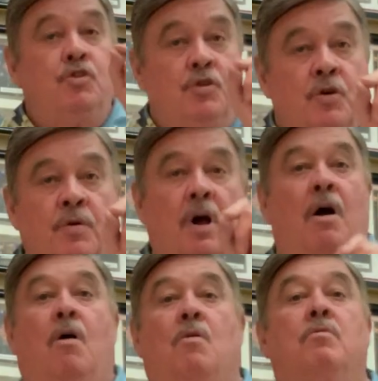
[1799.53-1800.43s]
You
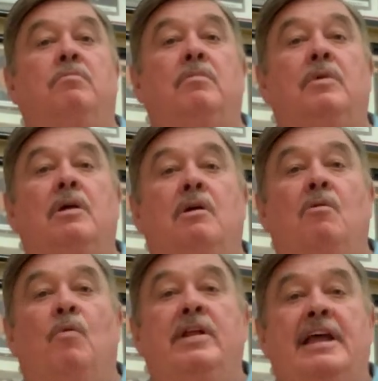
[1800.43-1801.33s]
know
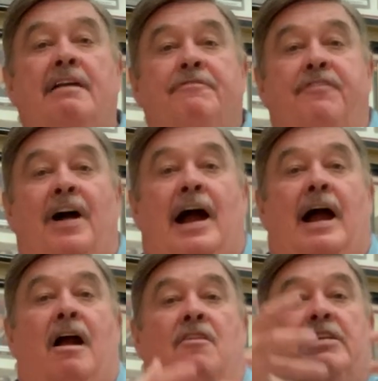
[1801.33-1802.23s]
when that
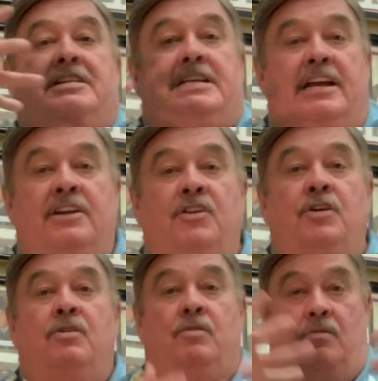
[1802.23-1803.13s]
fire that's in
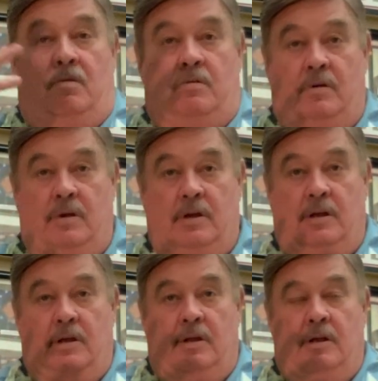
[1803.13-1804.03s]
you
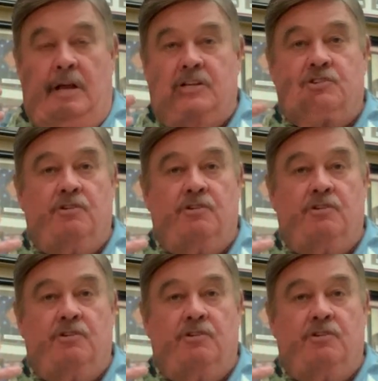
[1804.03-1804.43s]
is